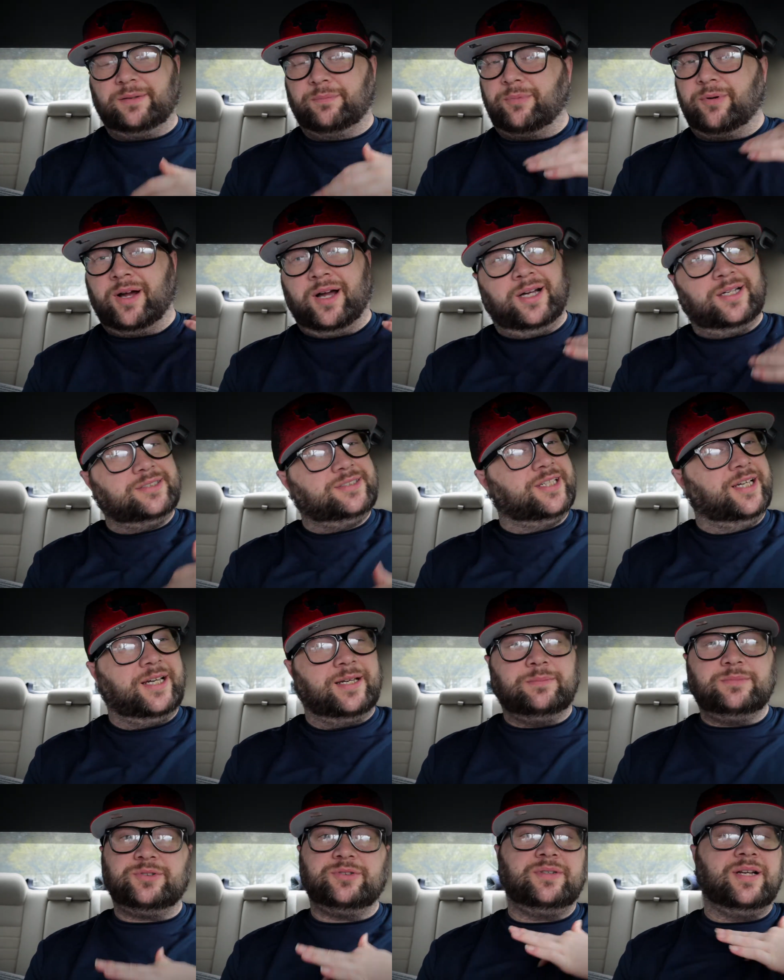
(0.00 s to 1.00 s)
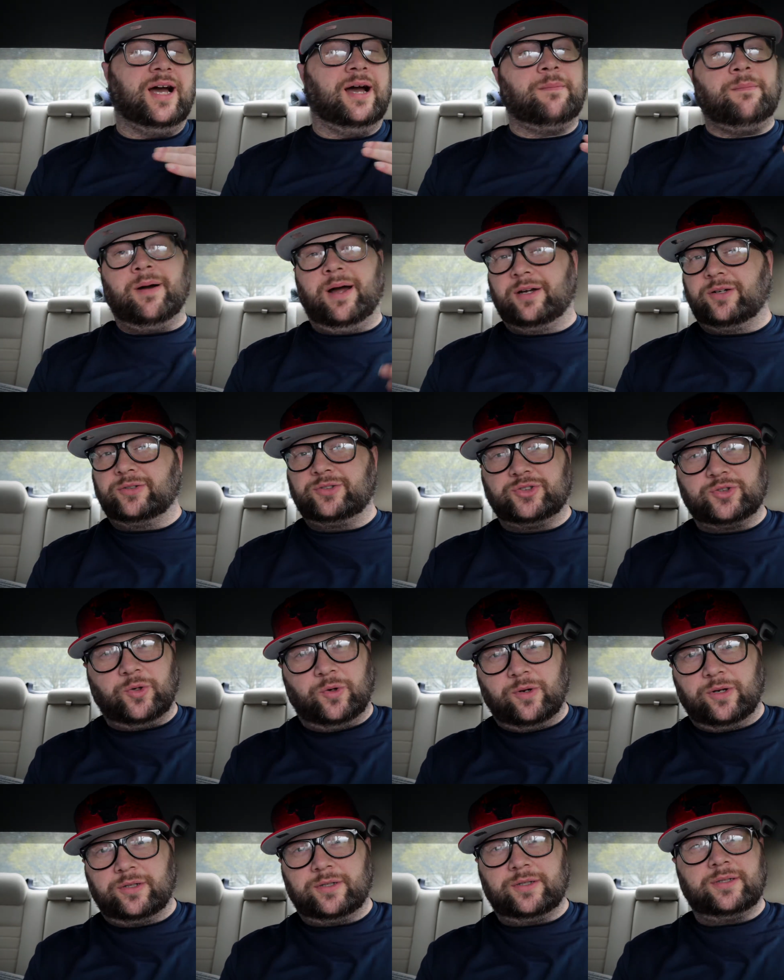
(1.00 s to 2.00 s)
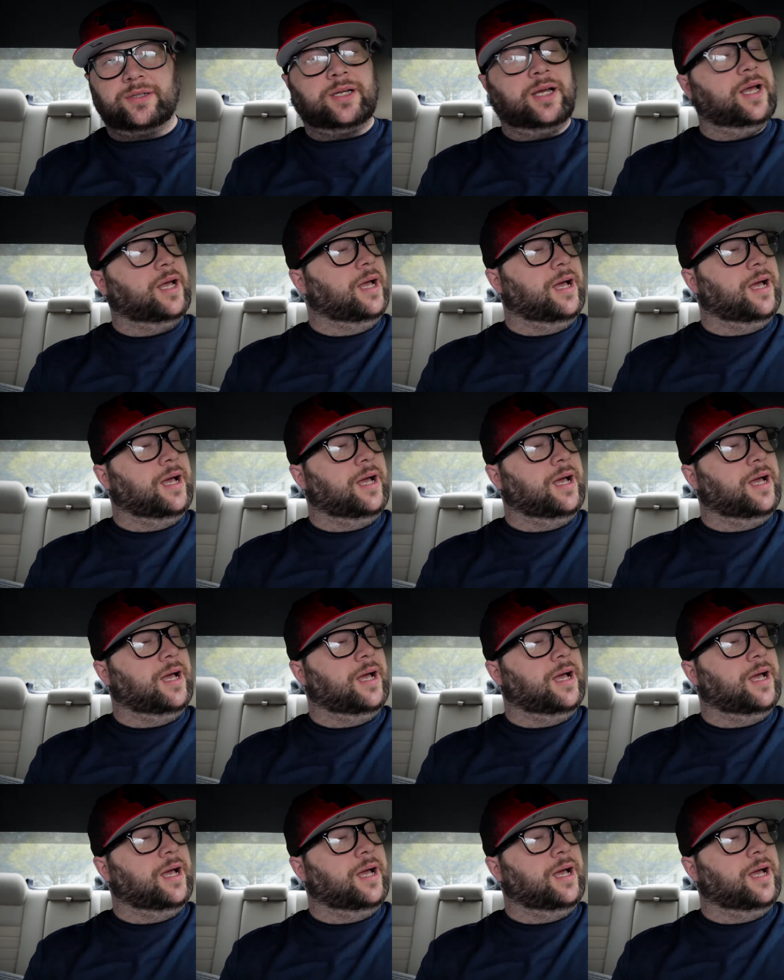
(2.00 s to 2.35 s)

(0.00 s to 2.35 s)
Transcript: LeBron James, you're not Michael Jordan.